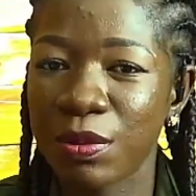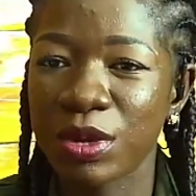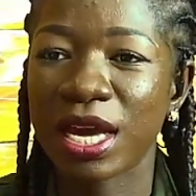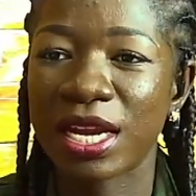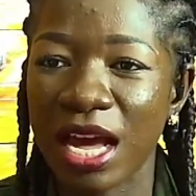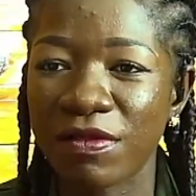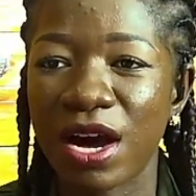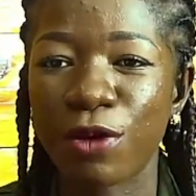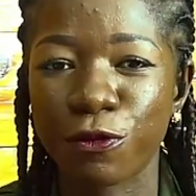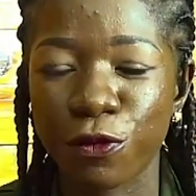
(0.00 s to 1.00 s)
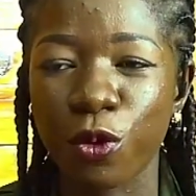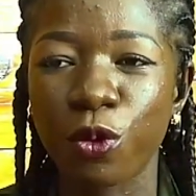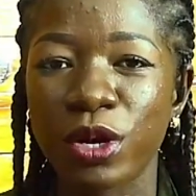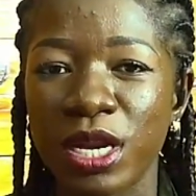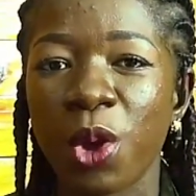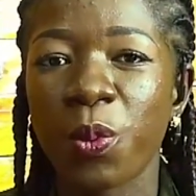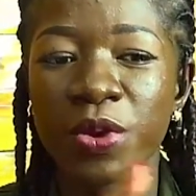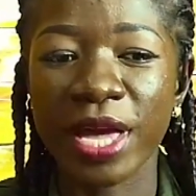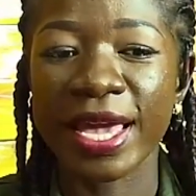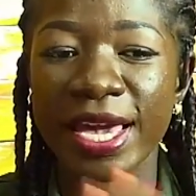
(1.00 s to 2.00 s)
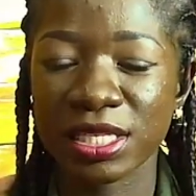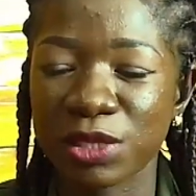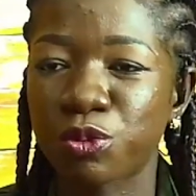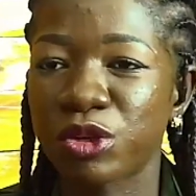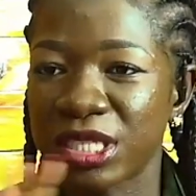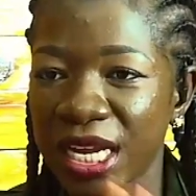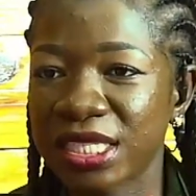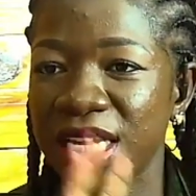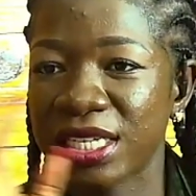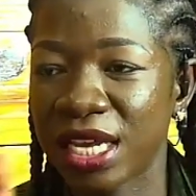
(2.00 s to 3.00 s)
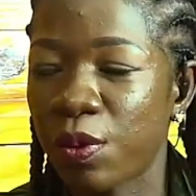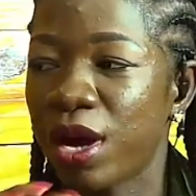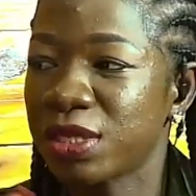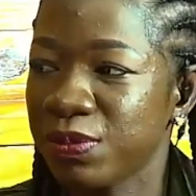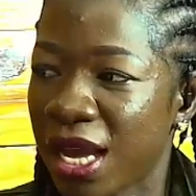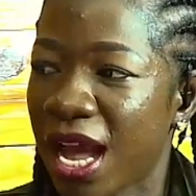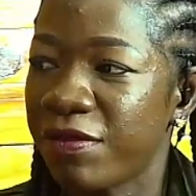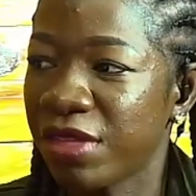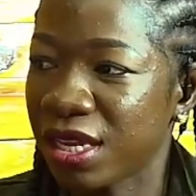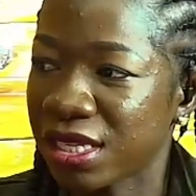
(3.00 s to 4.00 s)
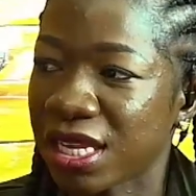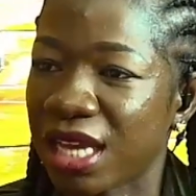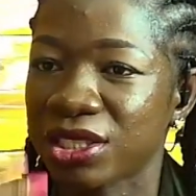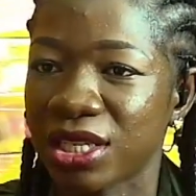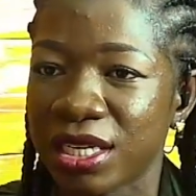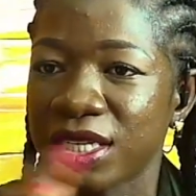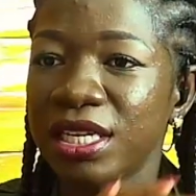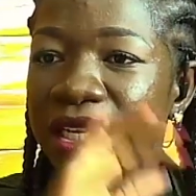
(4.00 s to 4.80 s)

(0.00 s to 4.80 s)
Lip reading: Then we can have our phone, we can get it projected, and once we are having the discussion,